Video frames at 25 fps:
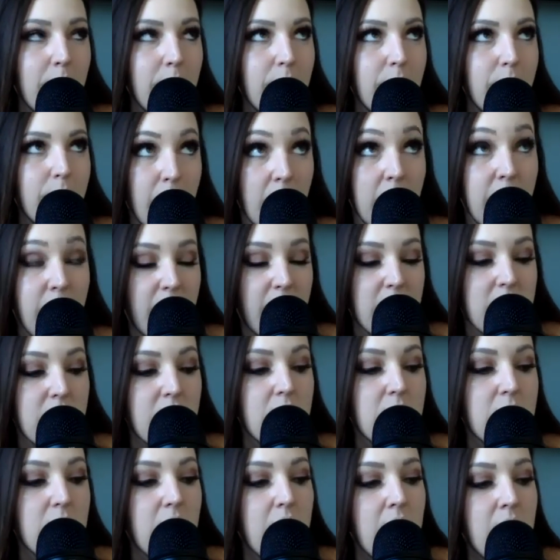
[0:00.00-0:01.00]

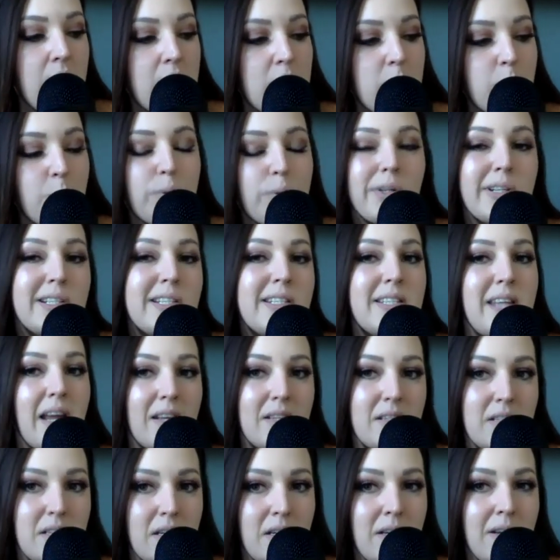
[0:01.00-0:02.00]
Hephaestus, is
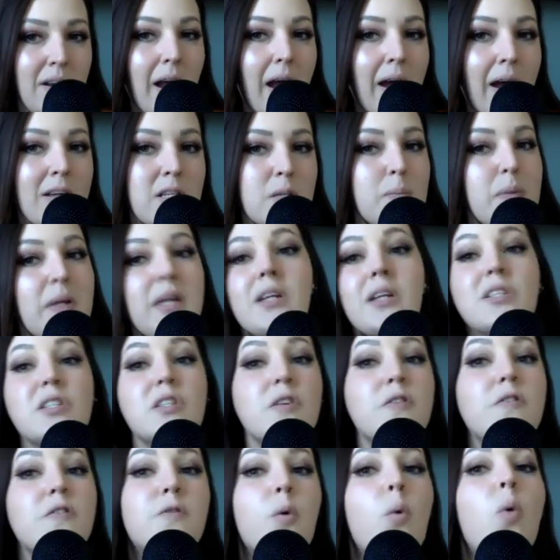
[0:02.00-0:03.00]
presented as being
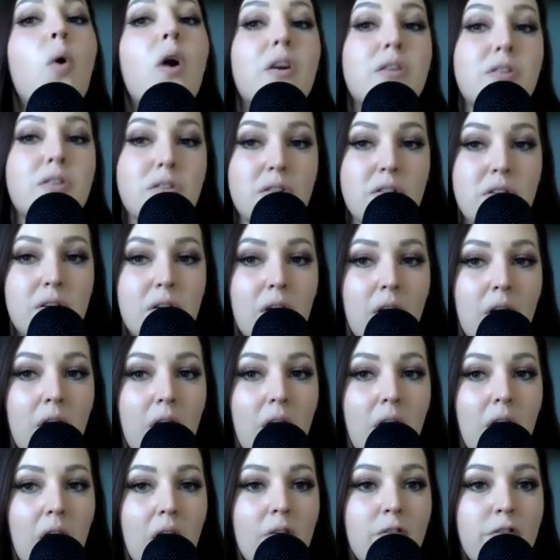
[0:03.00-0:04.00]
divorced
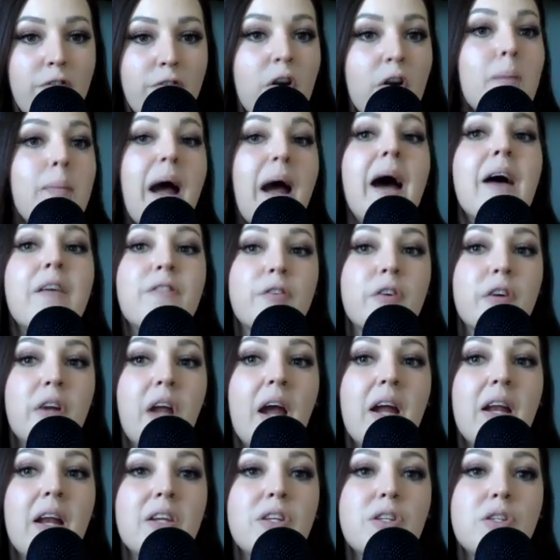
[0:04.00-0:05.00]
from
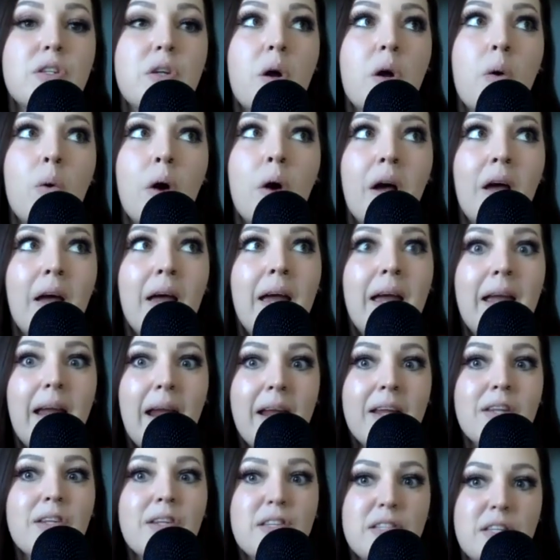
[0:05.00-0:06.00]
Aphrodite. So
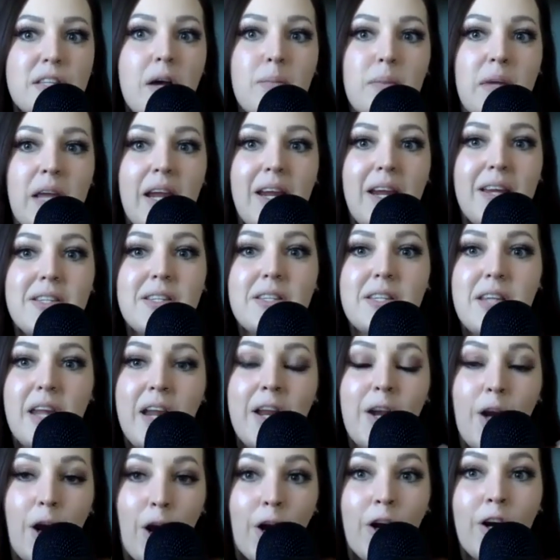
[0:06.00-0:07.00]
in some cases,
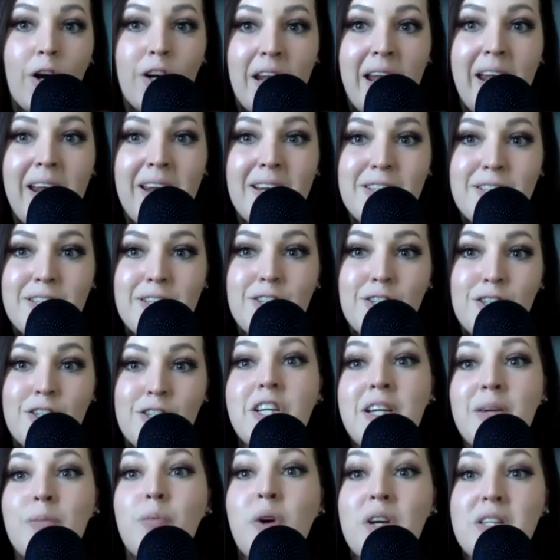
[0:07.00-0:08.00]
in her case,
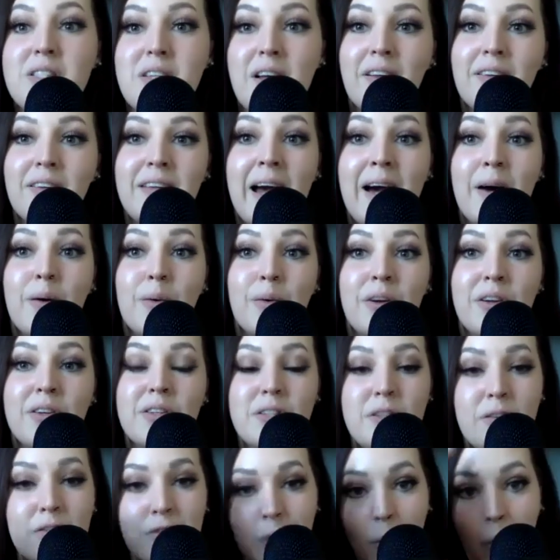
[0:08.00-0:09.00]
she was allowed
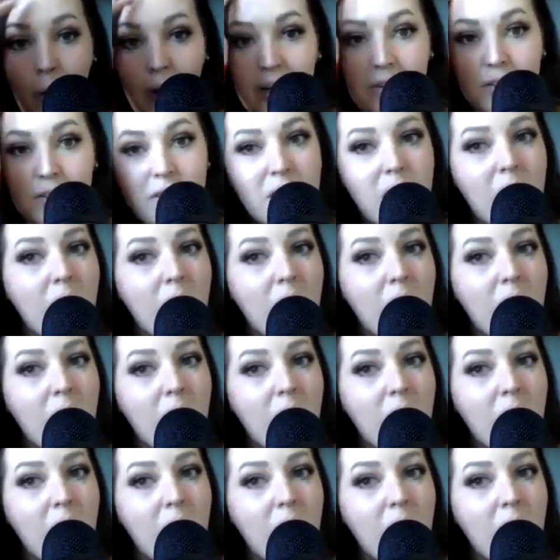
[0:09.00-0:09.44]
divorce,